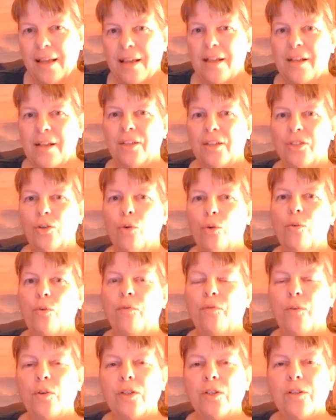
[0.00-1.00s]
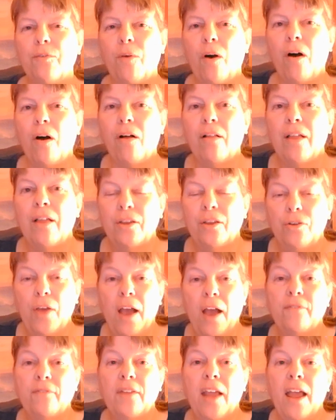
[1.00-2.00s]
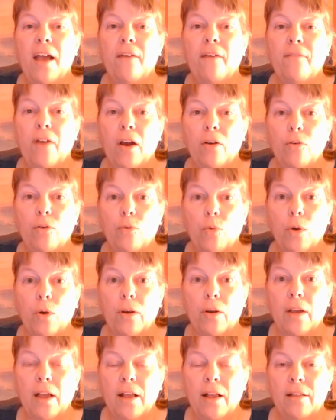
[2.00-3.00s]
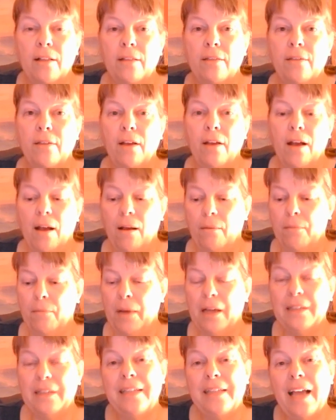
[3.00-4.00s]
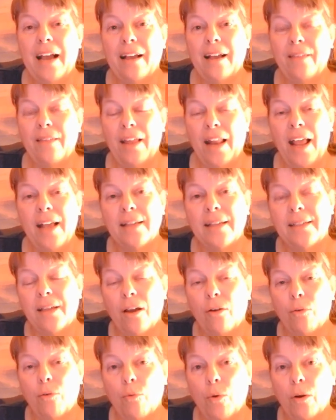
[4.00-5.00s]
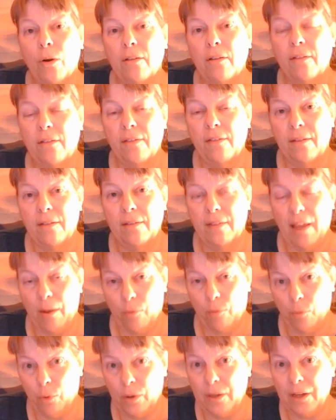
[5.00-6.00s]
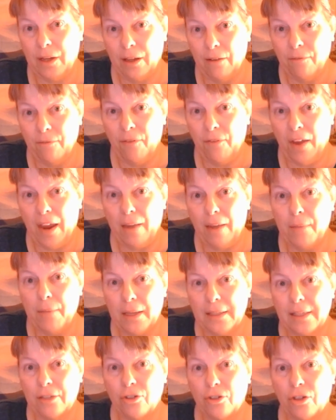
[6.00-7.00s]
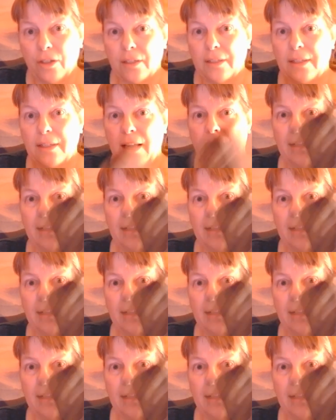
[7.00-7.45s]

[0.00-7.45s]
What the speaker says: So first of all, you have to have artwork, a deck that has artwork that would convey messages, and